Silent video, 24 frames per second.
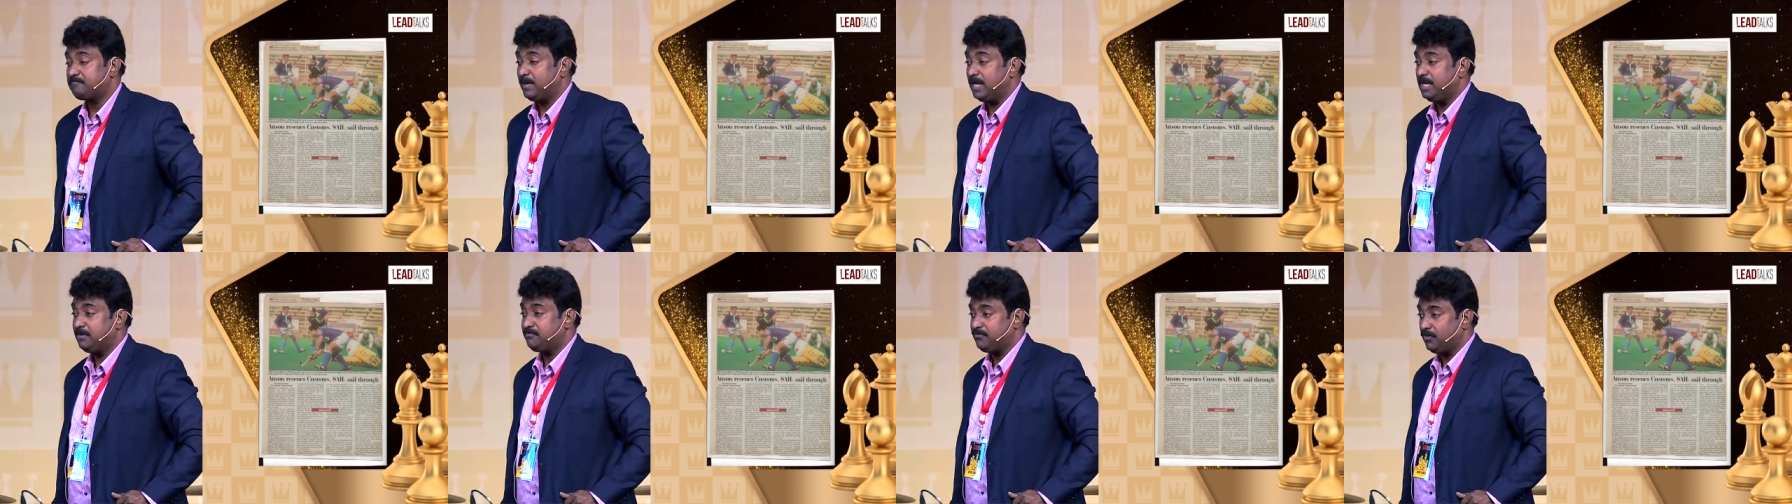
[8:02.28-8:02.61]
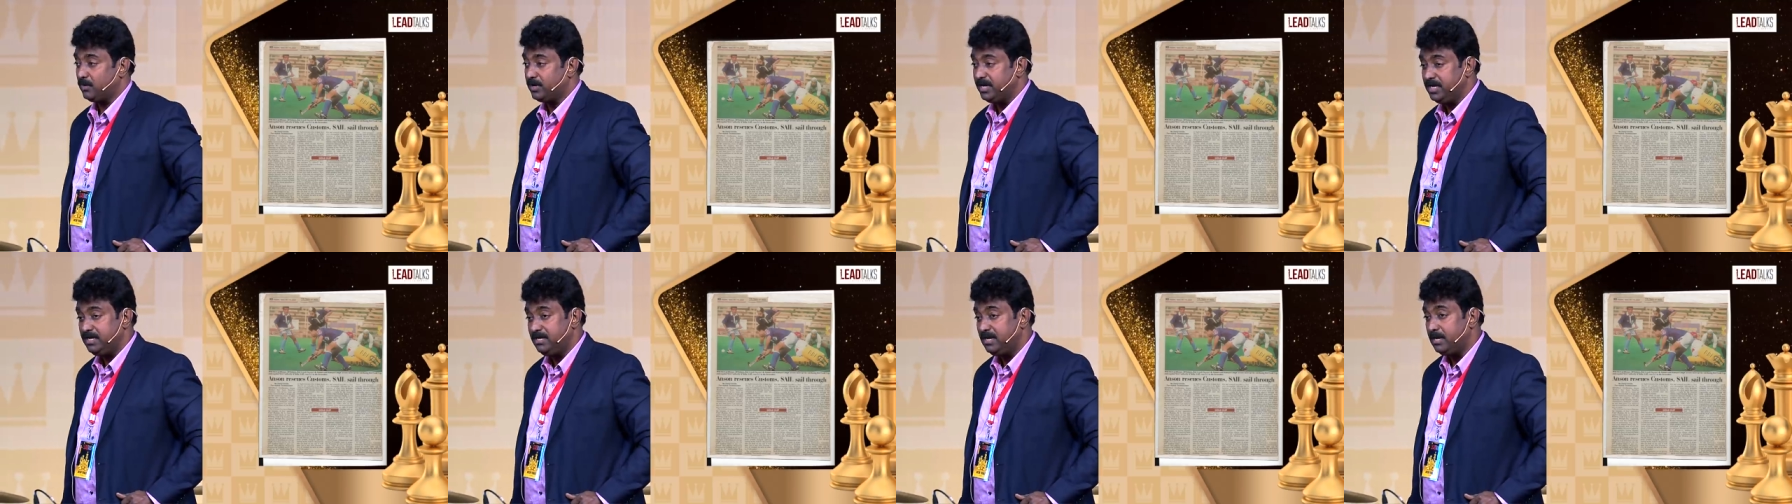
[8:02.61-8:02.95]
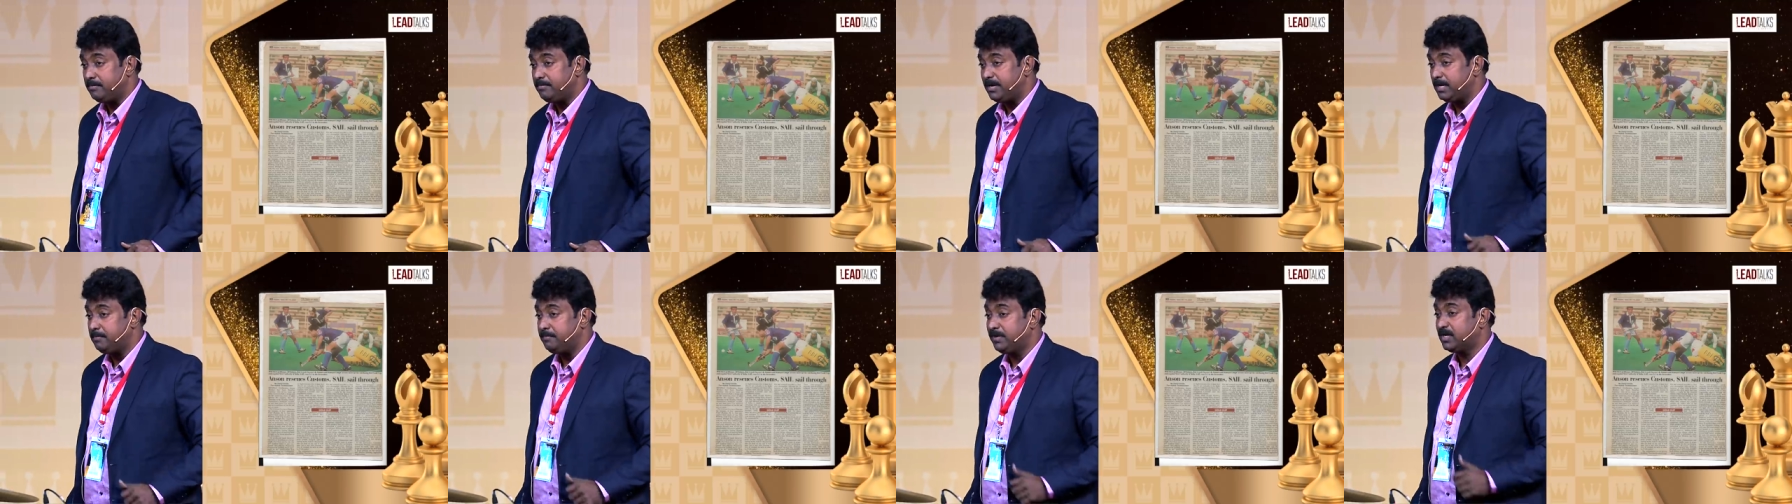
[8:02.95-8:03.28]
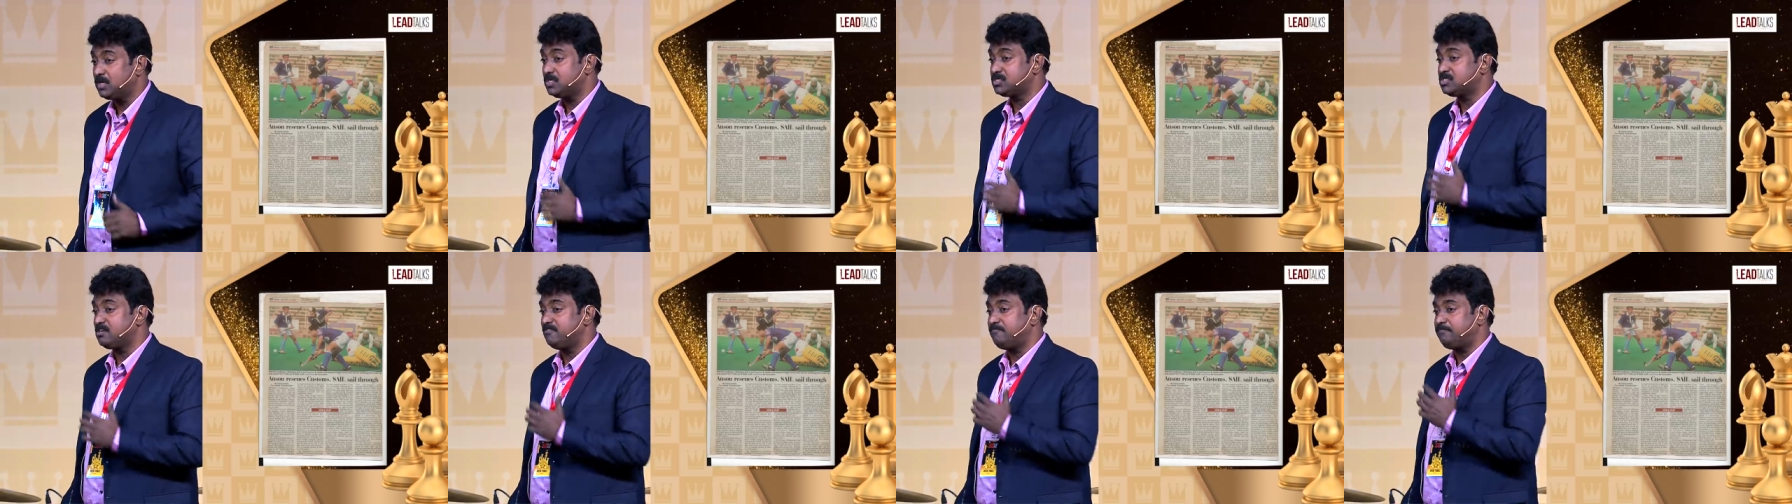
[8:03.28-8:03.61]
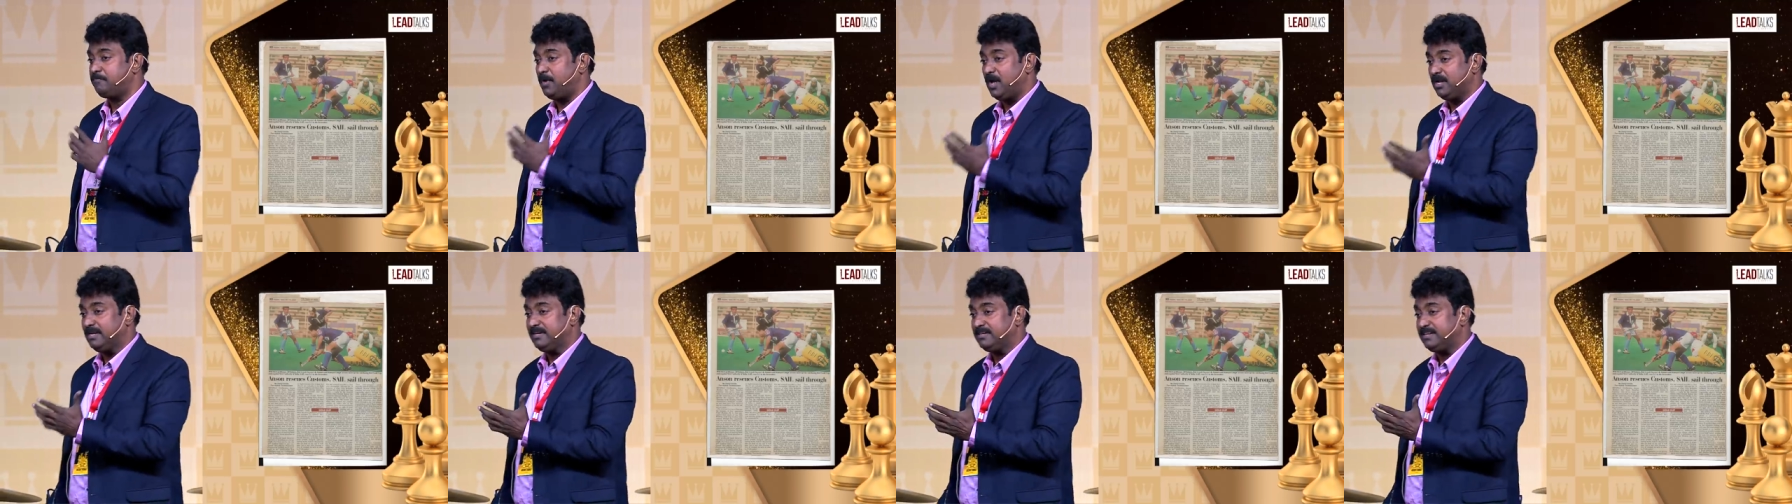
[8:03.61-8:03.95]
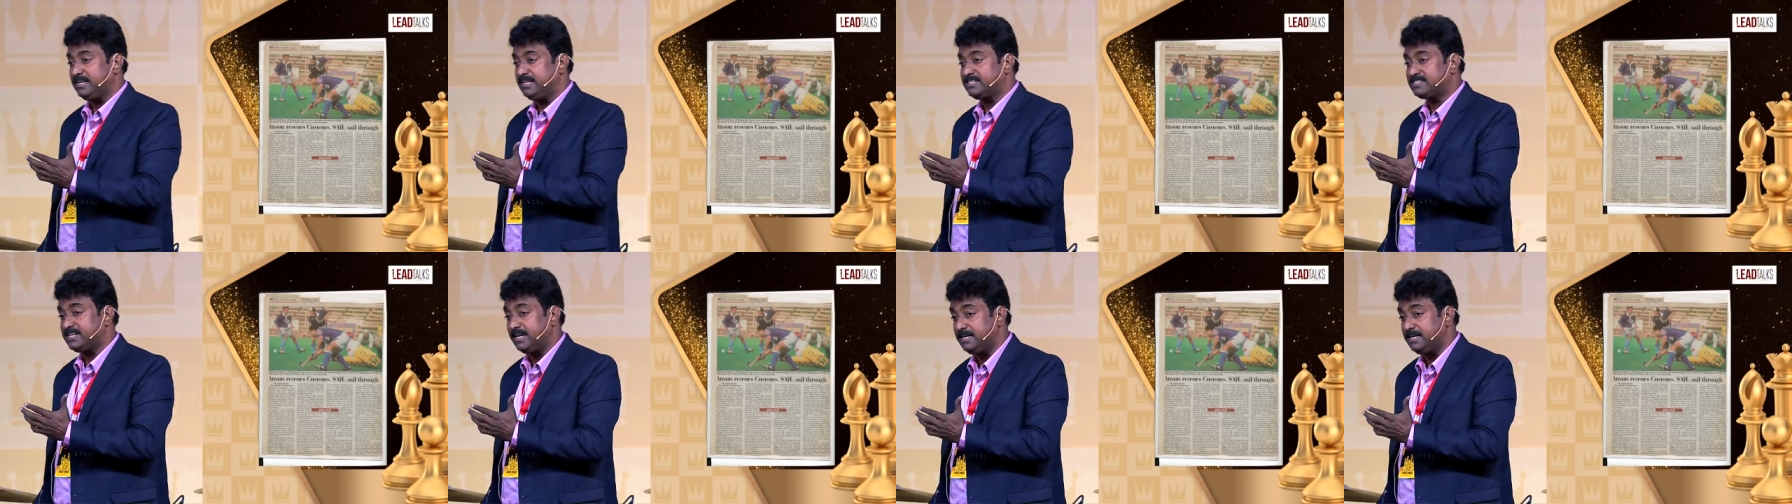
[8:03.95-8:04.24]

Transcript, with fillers: played for India, but because of politics,